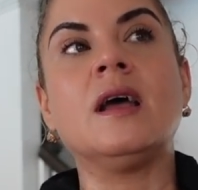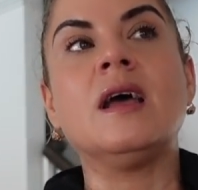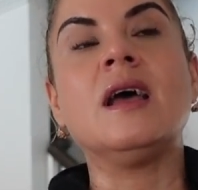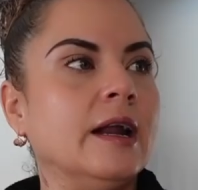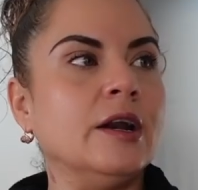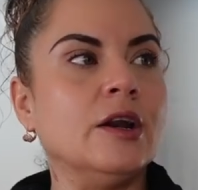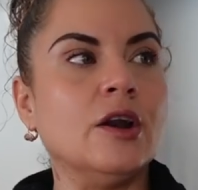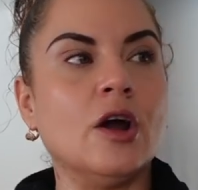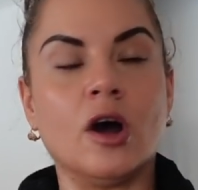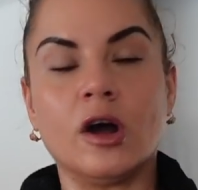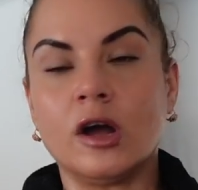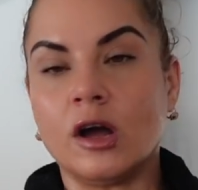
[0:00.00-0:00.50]

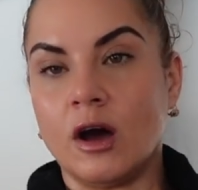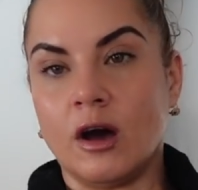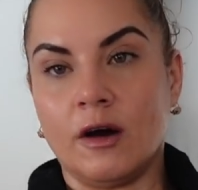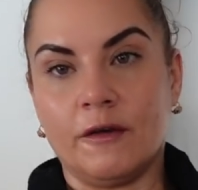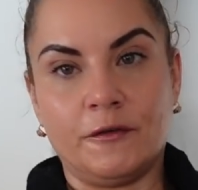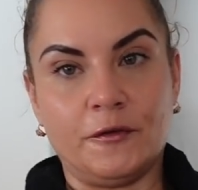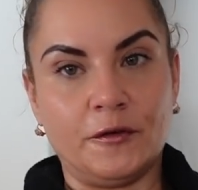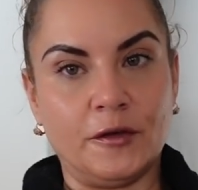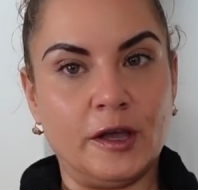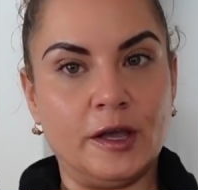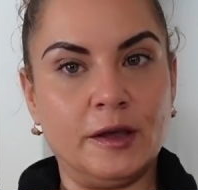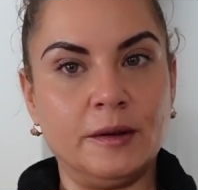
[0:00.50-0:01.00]
No
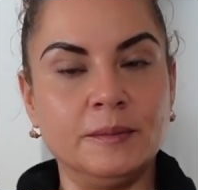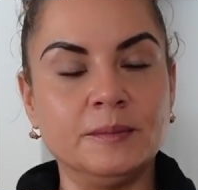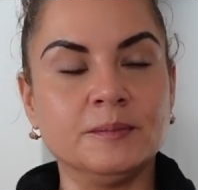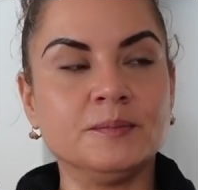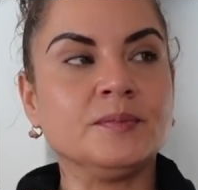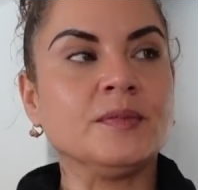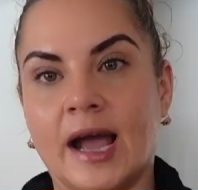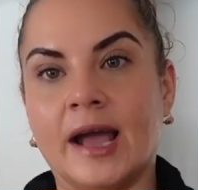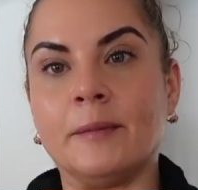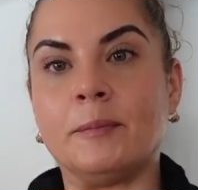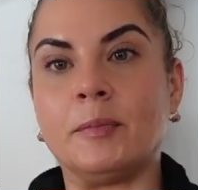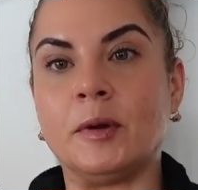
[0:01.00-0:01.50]
coffee.
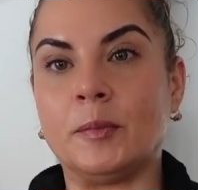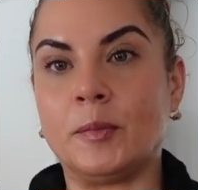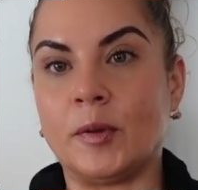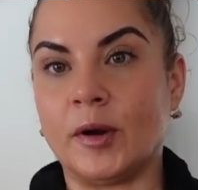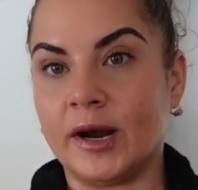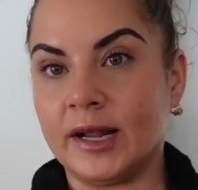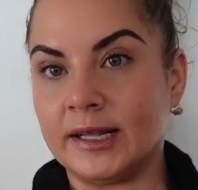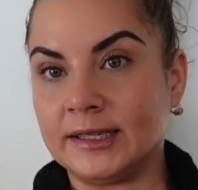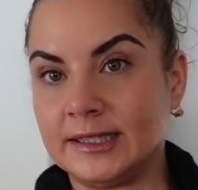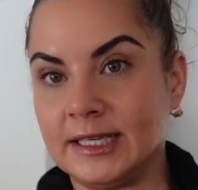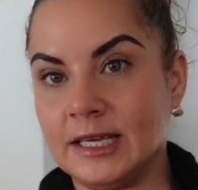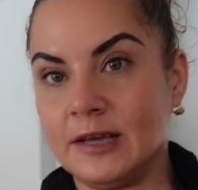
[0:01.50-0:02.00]
I
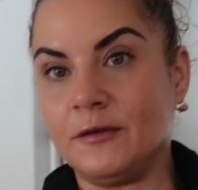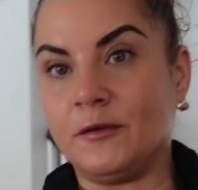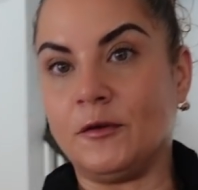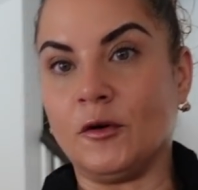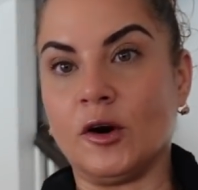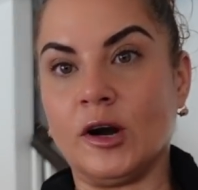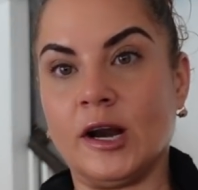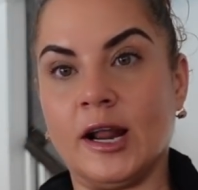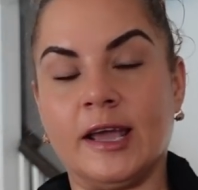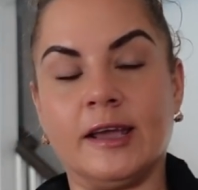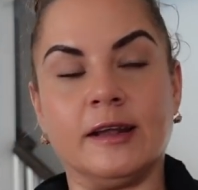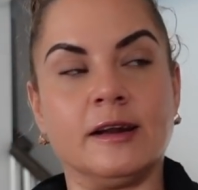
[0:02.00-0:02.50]
prepared a tea for
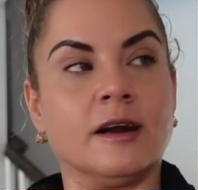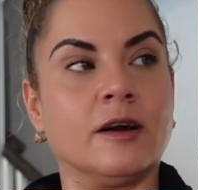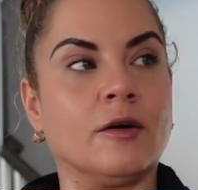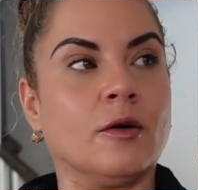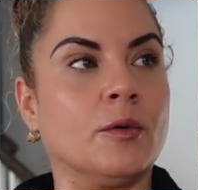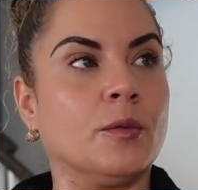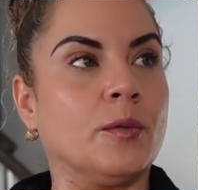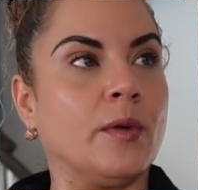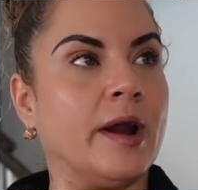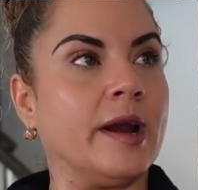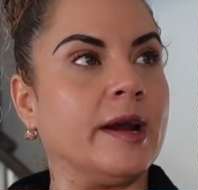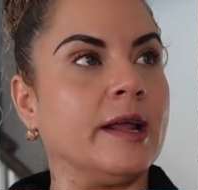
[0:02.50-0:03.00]
later
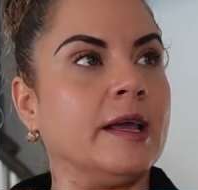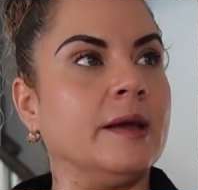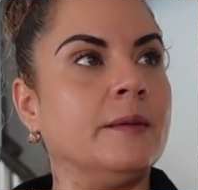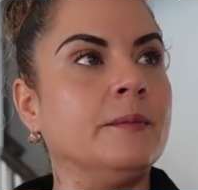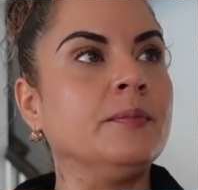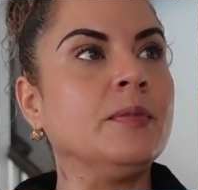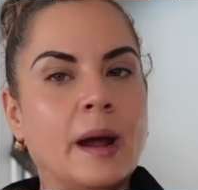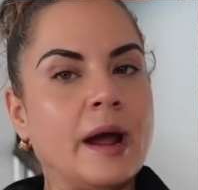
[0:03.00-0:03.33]
already.